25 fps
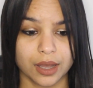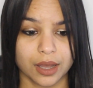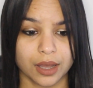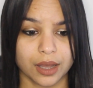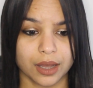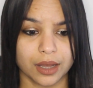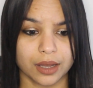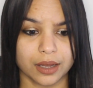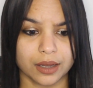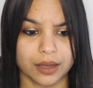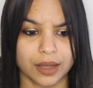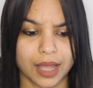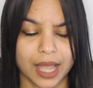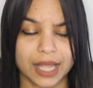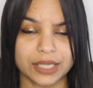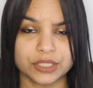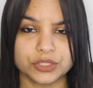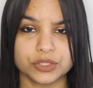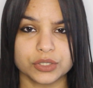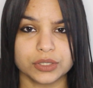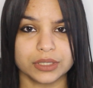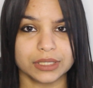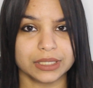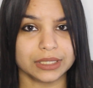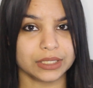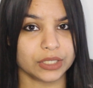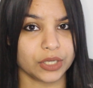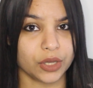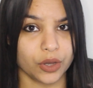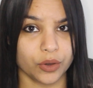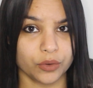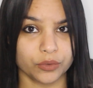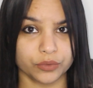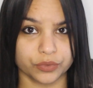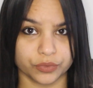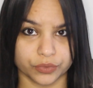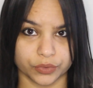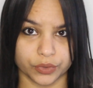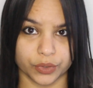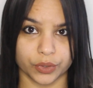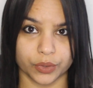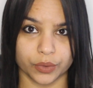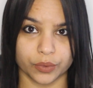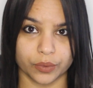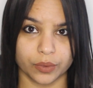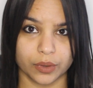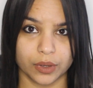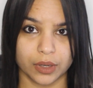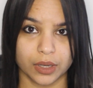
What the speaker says: actually go through,